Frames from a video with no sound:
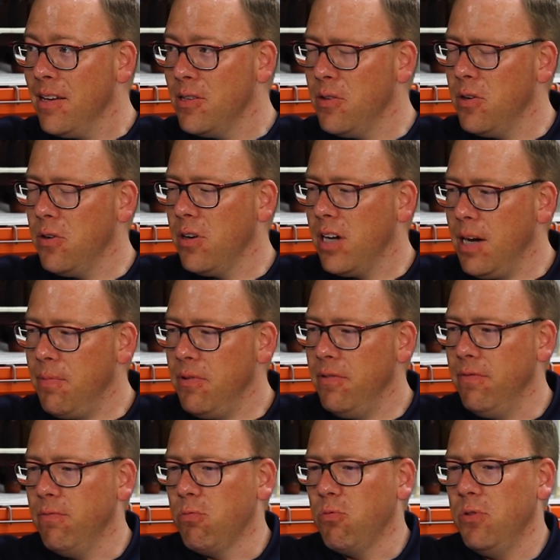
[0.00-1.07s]
So there are a couple
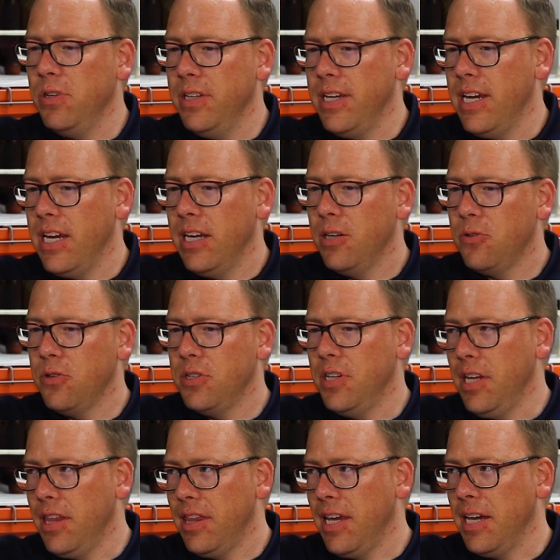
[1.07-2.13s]
of really
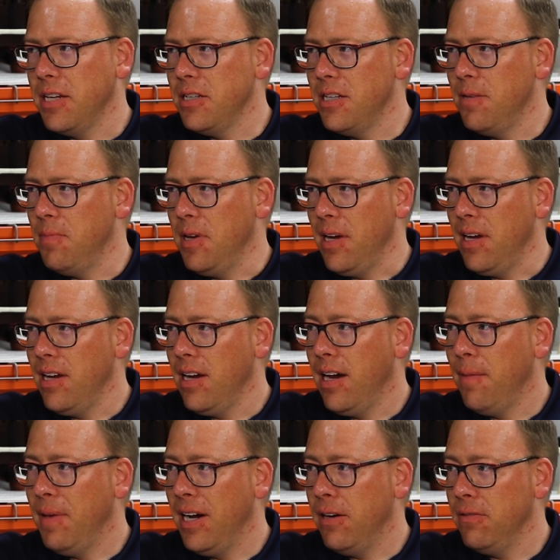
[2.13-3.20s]
interesting things to me
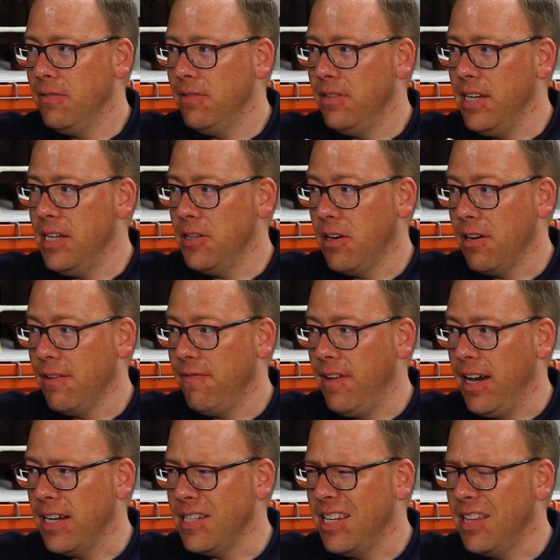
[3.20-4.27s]
about these
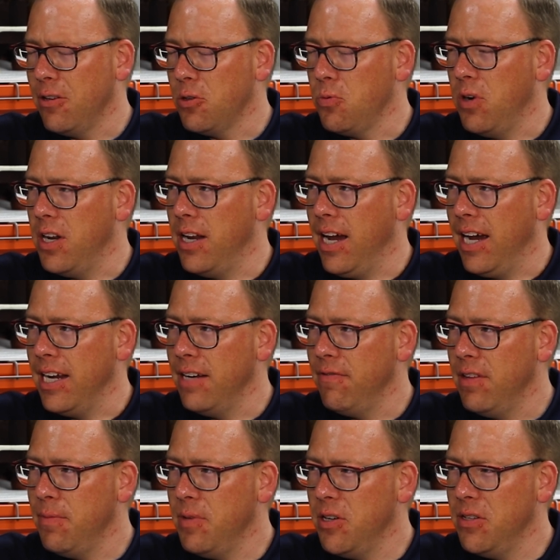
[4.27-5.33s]
artifacts. I think there's, what, 9 of
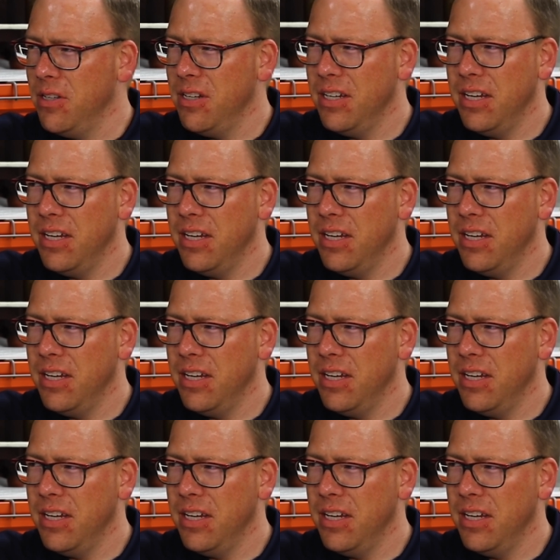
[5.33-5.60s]
them all